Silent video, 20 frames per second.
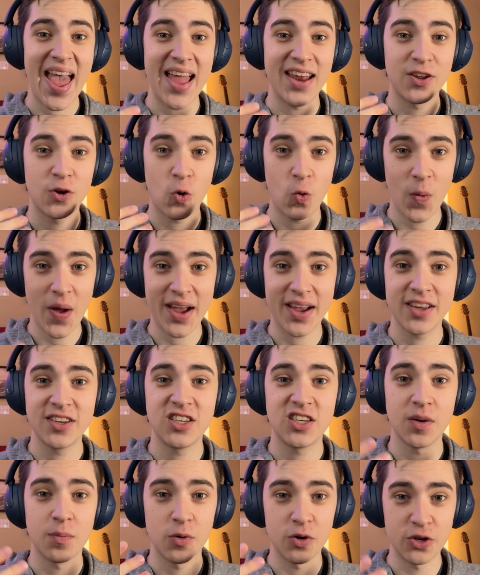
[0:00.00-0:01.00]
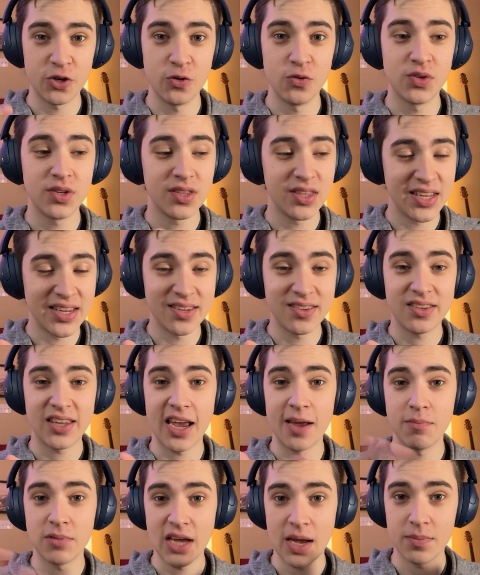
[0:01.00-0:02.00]
and quick to produce these
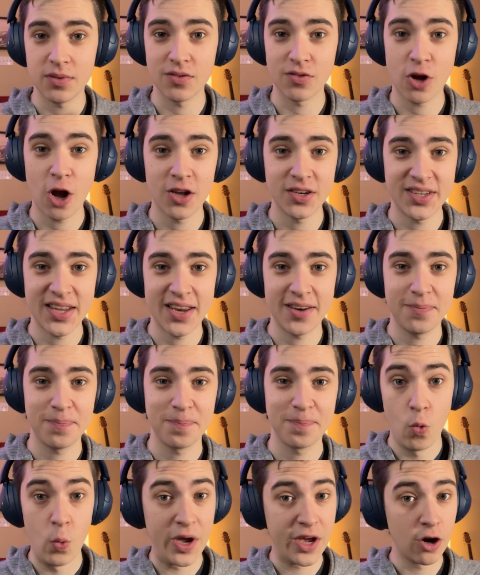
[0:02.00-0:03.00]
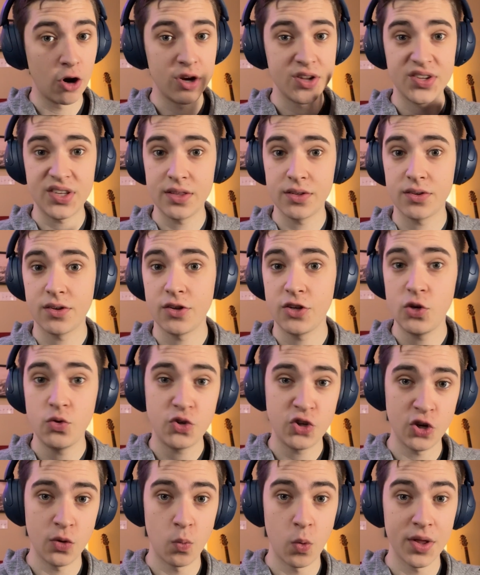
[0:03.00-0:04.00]
same types of content. We can already see this on
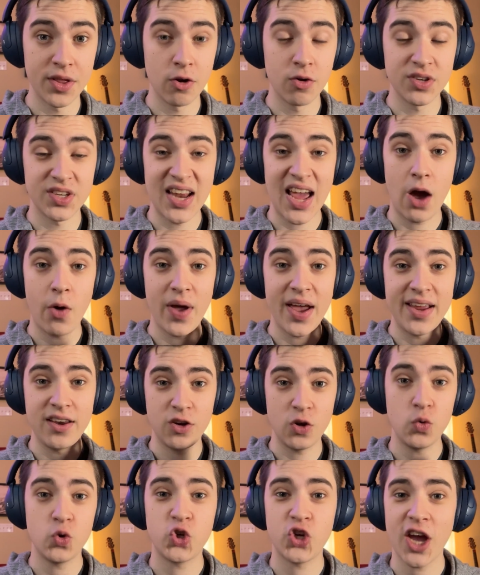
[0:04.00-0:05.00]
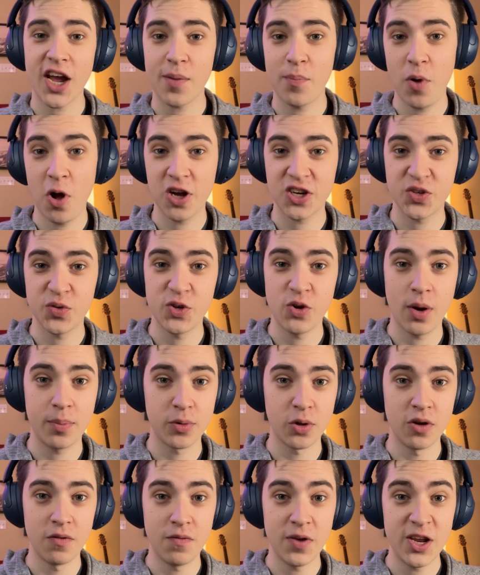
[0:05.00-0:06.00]
YouTube, where there is now a new checkbox when you
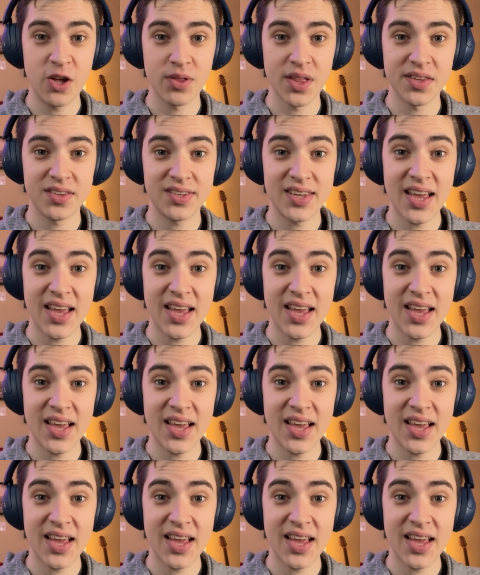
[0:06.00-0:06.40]
upload a video that